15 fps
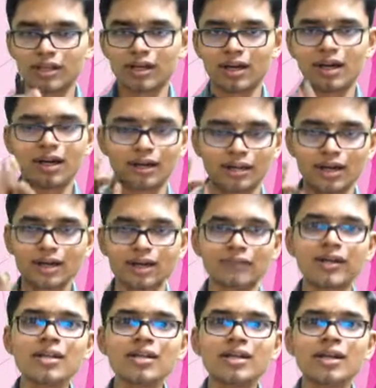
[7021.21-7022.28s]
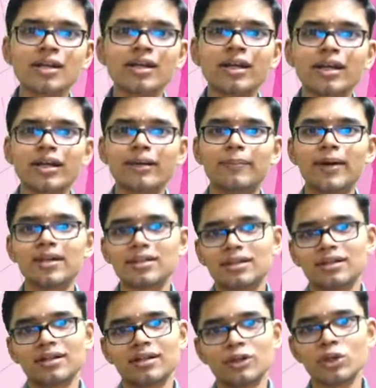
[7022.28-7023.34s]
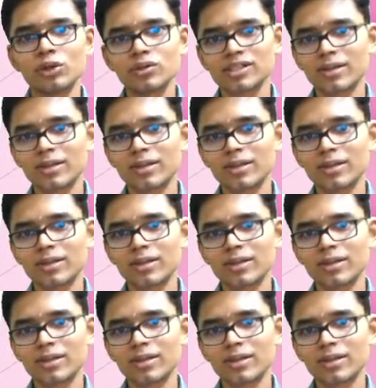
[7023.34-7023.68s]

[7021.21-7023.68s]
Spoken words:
Hakra river, but due to some